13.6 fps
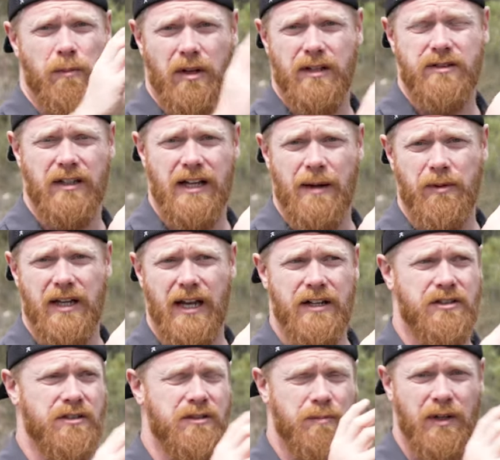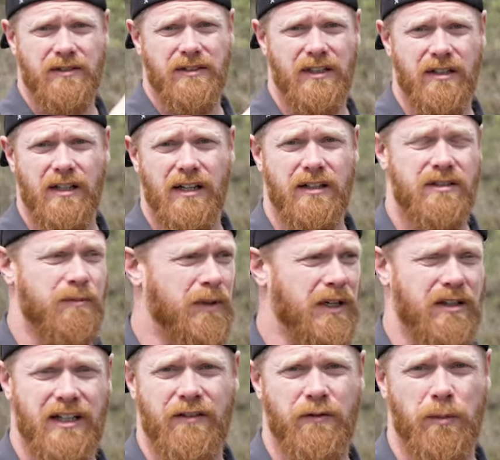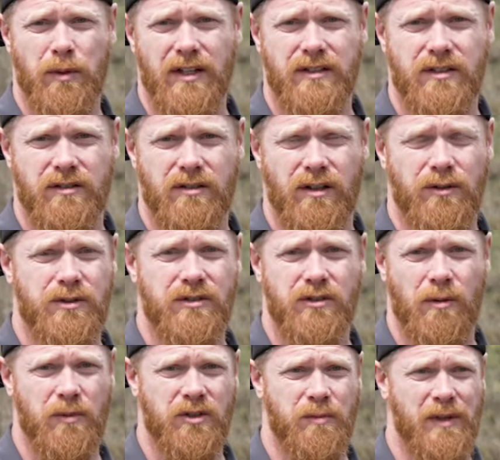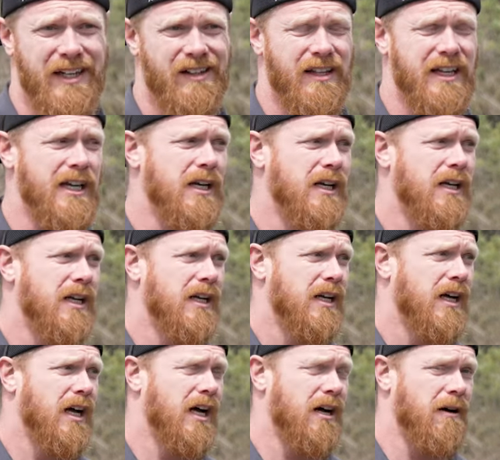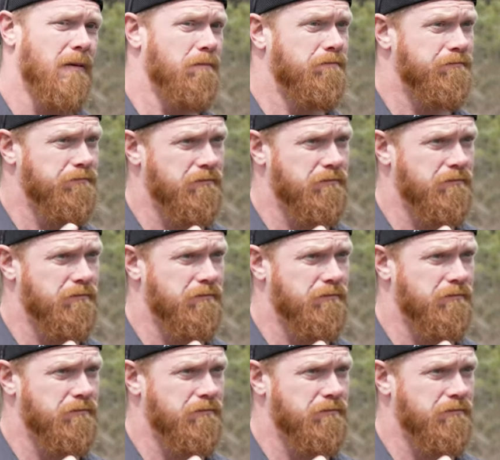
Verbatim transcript: ballistic applications built into this and be able to give you ballistic solutions almost immediately. Um,